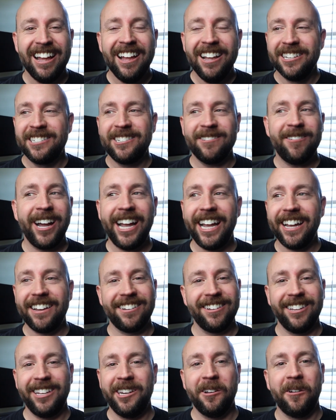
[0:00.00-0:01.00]
So I
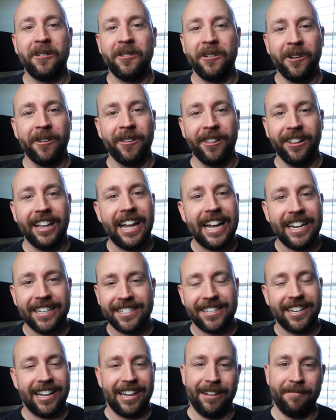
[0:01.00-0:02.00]
actually don't know the
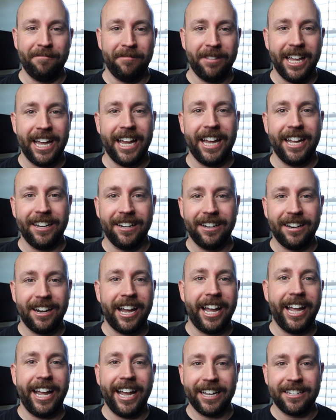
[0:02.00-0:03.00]
last time that
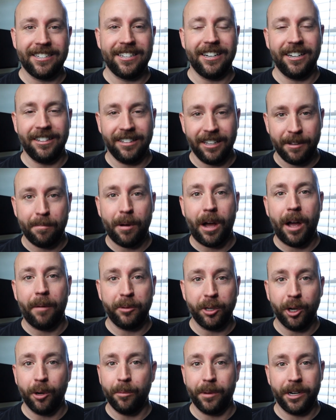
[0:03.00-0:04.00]
I accidentally
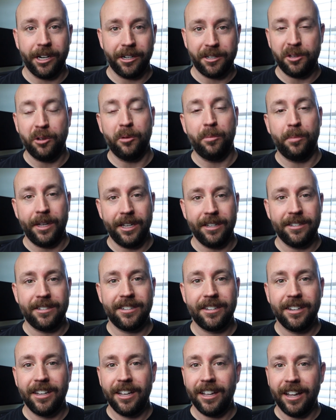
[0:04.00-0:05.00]
popped open a
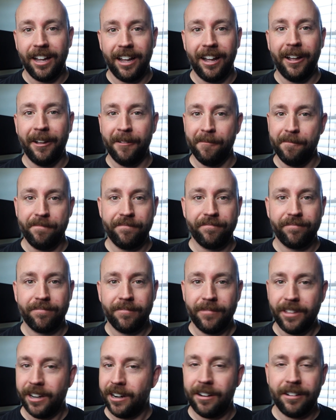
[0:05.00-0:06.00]
2-piece.
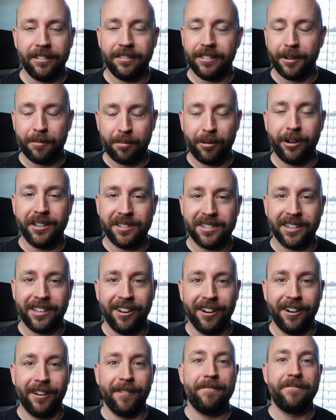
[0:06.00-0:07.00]
They're pretty
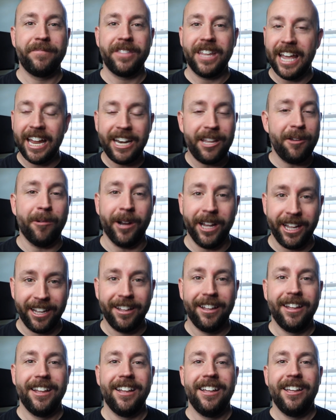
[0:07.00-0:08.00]
secure. Anyway,
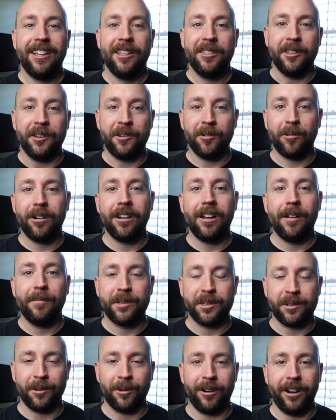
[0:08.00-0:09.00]
the doorknob
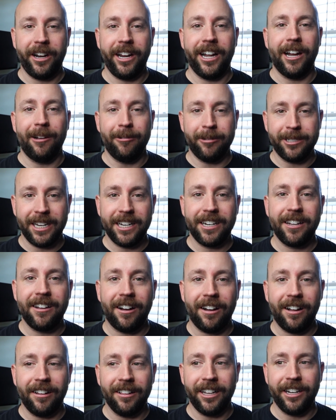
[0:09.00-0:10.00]
story, I was in
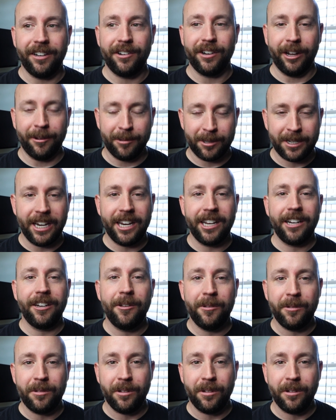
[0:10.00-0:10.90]
college, I was getting